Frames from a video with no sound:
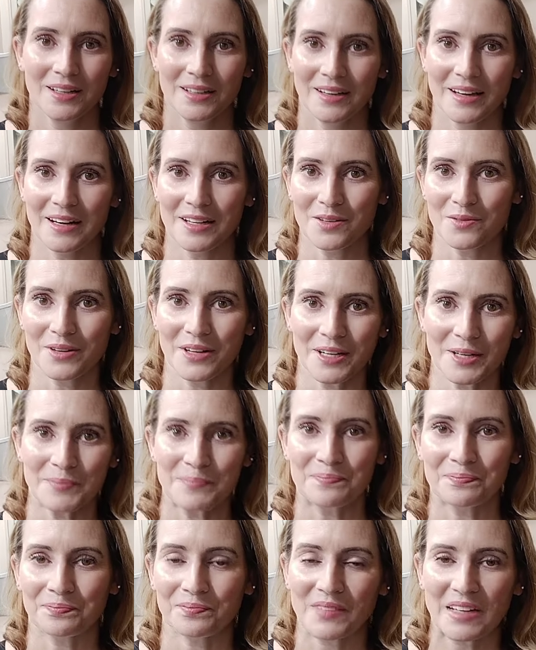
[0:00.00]
Anyway,
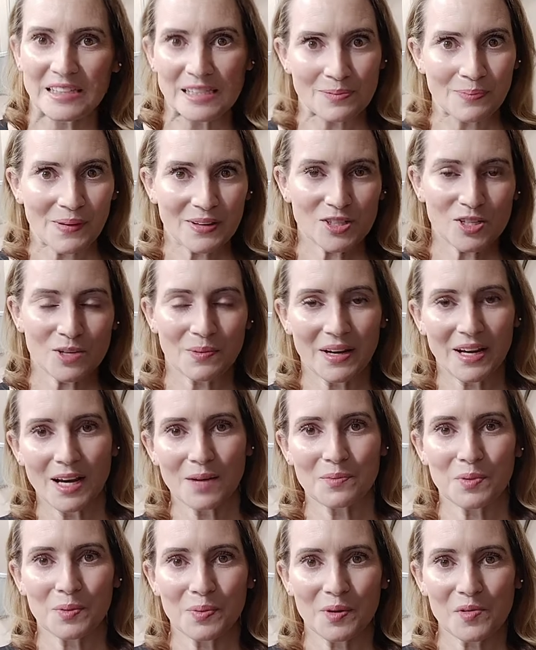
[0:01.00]
especially my
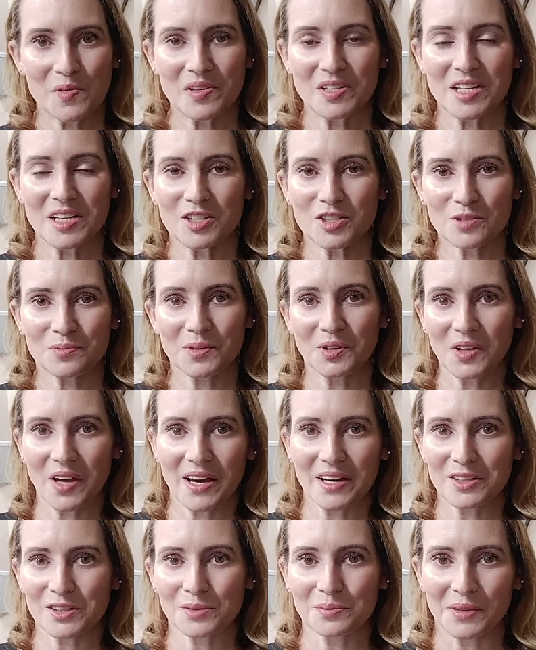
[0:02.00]
hyperpigmentation
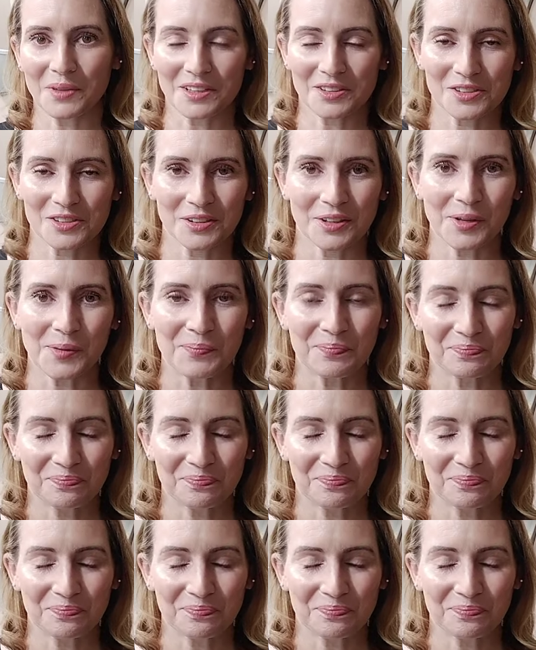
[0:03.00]
melasma. So